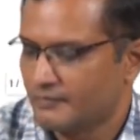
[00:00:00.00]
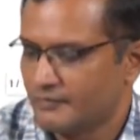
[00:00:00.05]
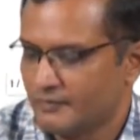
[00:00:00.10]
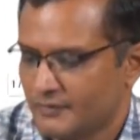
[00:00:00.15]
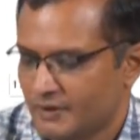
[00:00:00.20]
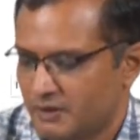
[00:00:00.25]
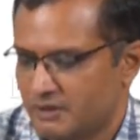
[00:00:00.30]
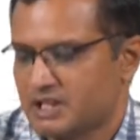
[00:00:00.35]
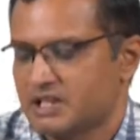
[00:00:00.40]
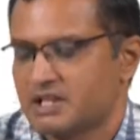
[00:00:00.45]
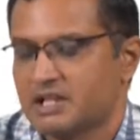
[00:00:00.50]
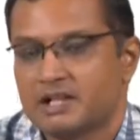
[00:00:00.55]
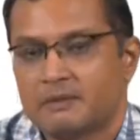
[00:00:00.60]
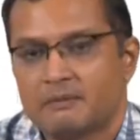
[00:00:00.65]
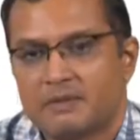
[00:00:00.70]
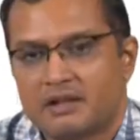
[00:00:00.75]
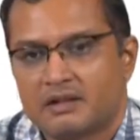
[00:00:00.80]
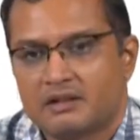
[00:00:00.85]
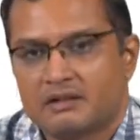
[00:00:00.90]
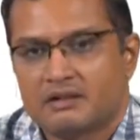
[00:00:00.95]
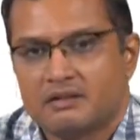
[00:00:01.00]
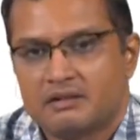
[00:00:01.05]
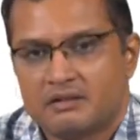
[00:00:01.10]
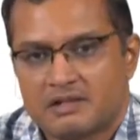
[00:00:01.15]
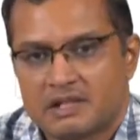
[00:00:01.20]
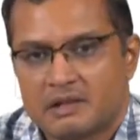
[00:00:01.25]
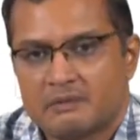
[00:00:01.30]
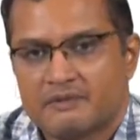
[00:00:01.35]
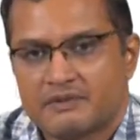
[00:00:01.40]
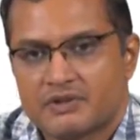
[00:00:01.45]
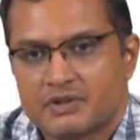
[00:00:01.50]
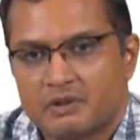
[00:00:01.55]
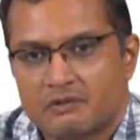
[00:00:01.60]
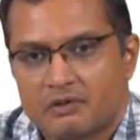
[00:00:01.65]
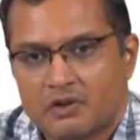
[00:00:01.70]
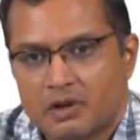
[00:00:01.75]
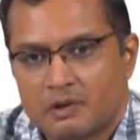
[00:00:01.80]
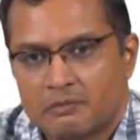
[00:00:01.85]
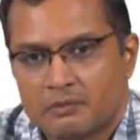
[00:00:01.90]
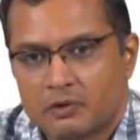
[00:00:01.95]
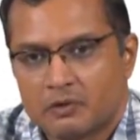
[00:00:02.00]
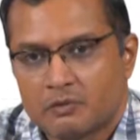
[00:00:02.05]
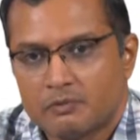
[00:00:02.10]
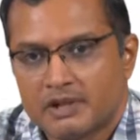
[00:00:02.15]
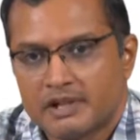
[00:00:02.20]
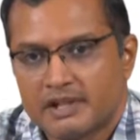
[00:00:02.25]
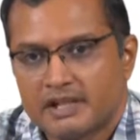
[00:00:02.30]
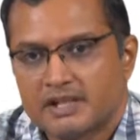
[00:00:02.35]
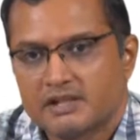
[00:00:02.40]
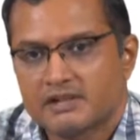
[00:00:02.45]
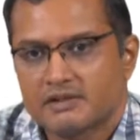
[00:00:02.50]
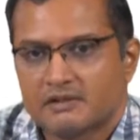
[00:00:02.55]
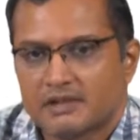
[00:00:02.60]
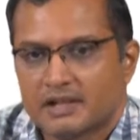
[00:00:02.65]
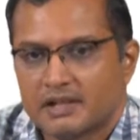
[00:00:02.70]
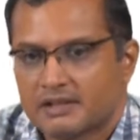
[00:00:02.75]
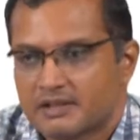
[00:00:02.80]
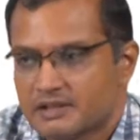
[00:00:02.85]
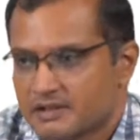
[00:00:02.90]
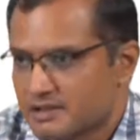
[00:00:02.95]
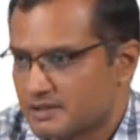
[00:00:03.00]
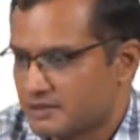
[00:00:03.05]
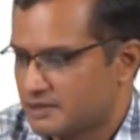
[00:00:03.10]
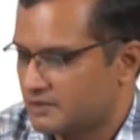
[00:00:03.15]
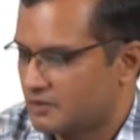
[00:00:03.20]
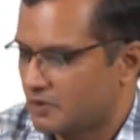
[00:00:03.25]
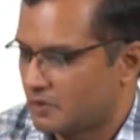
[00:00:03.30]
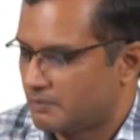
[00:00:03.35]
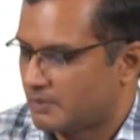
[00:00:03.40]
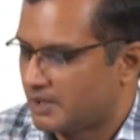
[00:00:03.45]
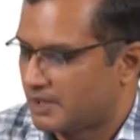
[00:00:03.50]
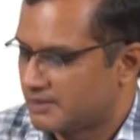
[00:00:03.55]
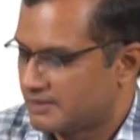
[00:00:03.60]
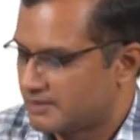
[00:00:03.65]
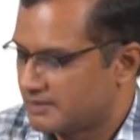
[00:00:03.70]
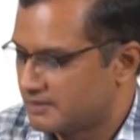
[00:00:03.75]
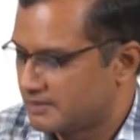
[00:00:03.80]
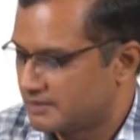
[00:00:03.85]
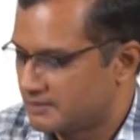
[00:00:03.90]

Which is nothing but summation over all probabilities, so that this is normalized.